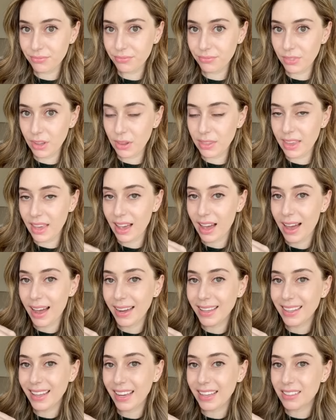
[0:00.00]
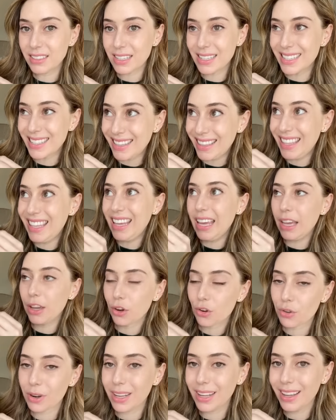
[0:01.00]
They highlight the
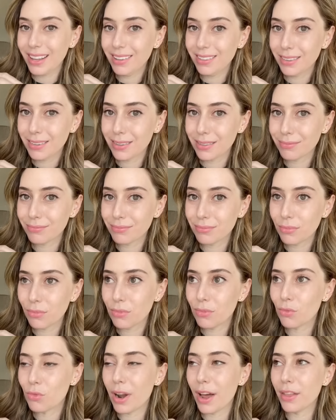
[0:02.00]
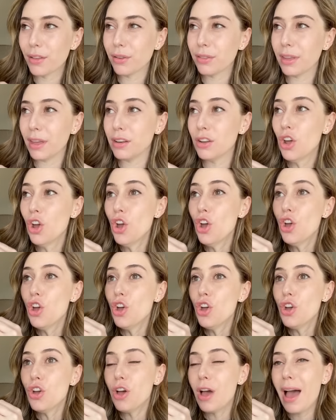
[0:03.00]
ingredient rather than
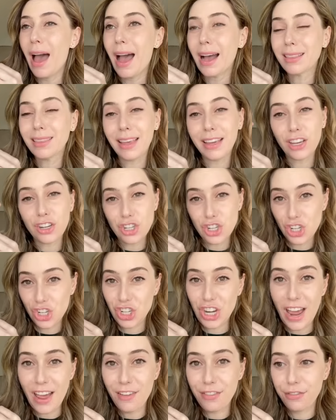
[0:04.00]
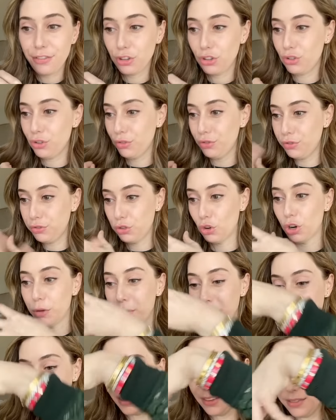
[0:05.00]
act like a chef to
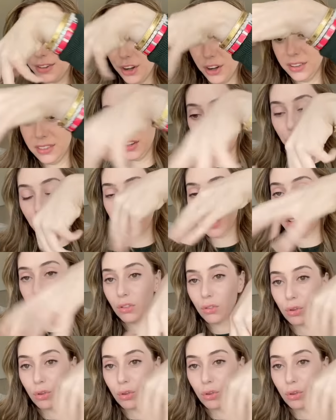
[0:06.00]
formulate the various ingredients into a